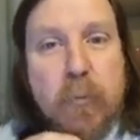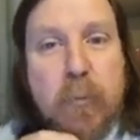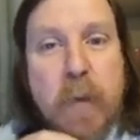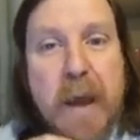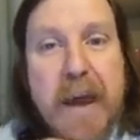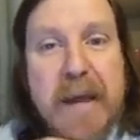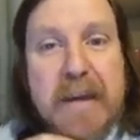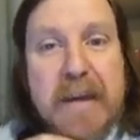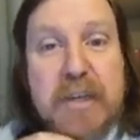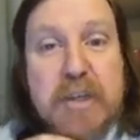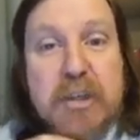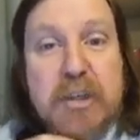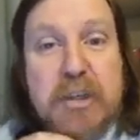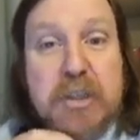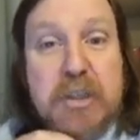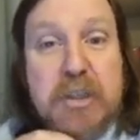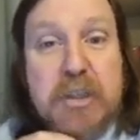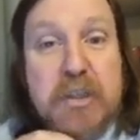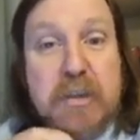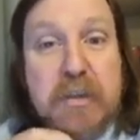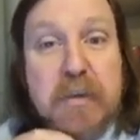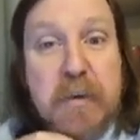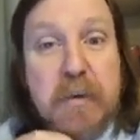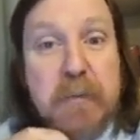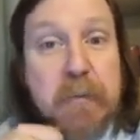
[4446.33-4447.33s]

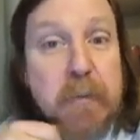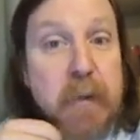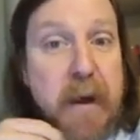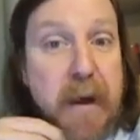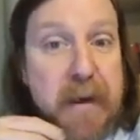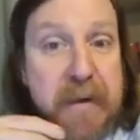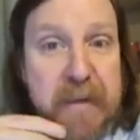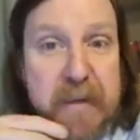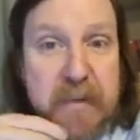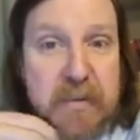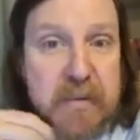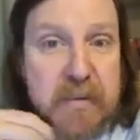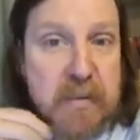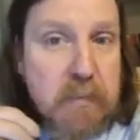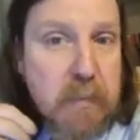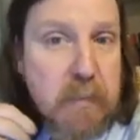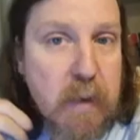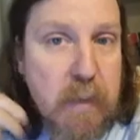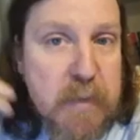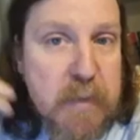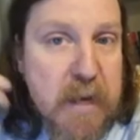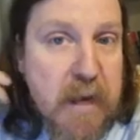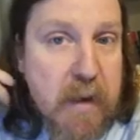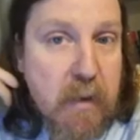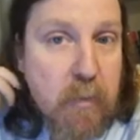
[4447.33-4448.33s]
reddish. I guess, I mean,